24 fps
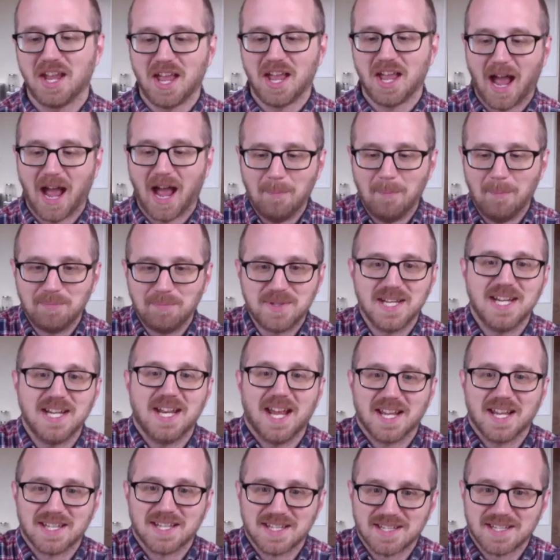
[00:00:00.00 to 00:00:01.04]

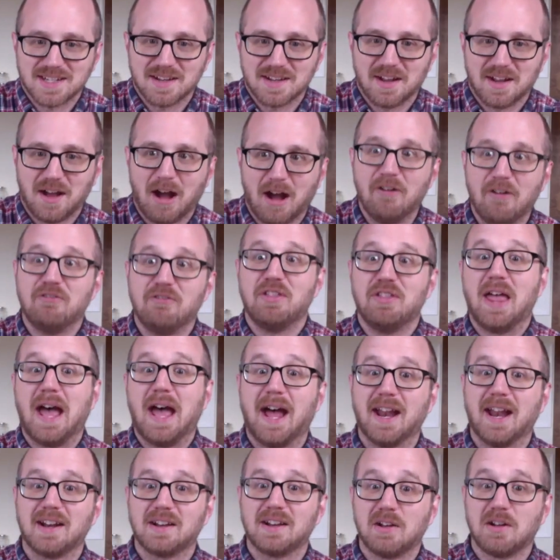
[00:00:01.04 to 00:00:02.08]
emptiness of
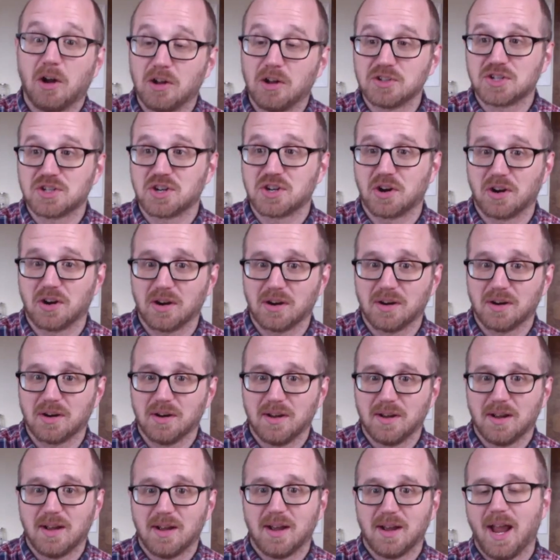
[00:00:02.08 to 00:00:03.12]
that culture.
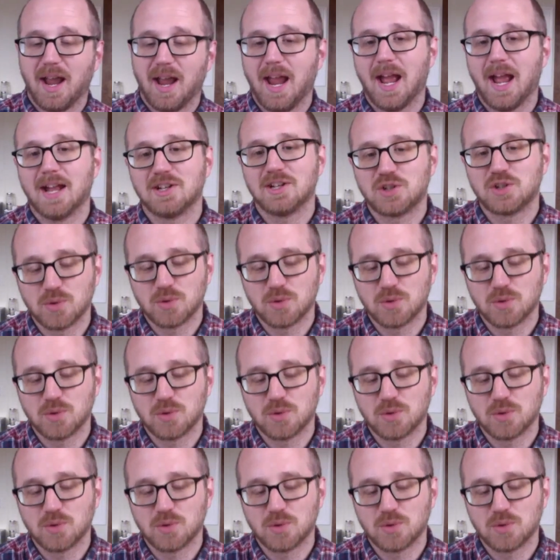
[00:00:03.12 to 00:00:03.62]
It's and to a